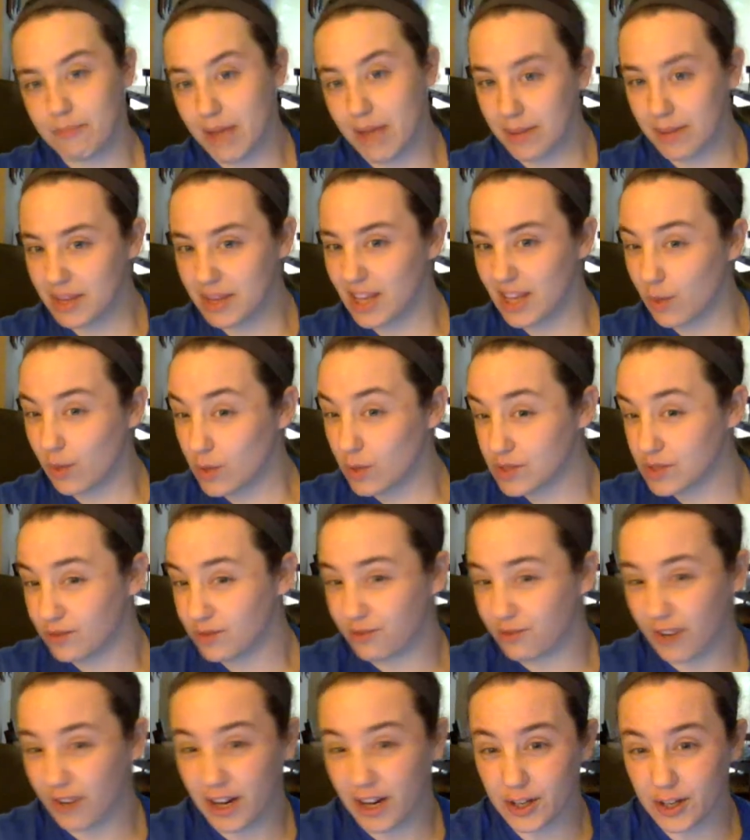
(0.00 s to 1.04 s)
Maybe that
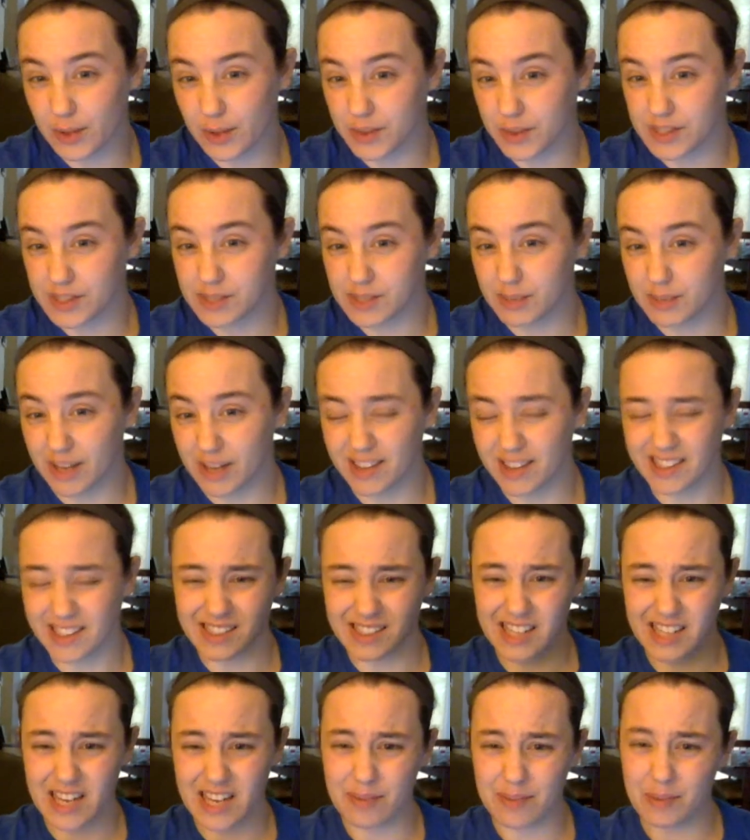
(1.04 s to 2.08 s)
wasn't fair to expect that
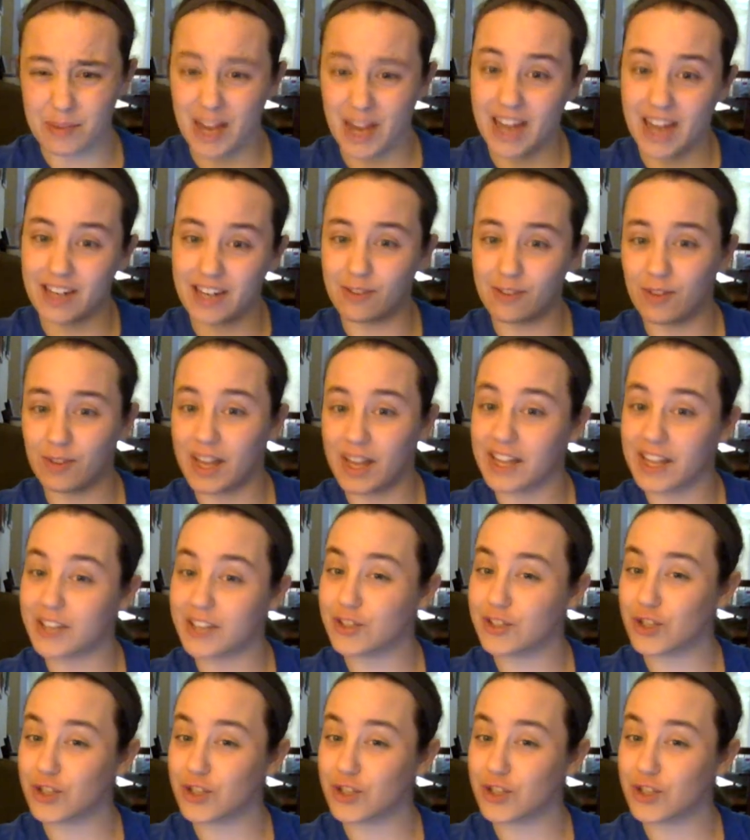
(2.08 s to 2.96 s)
same kind of like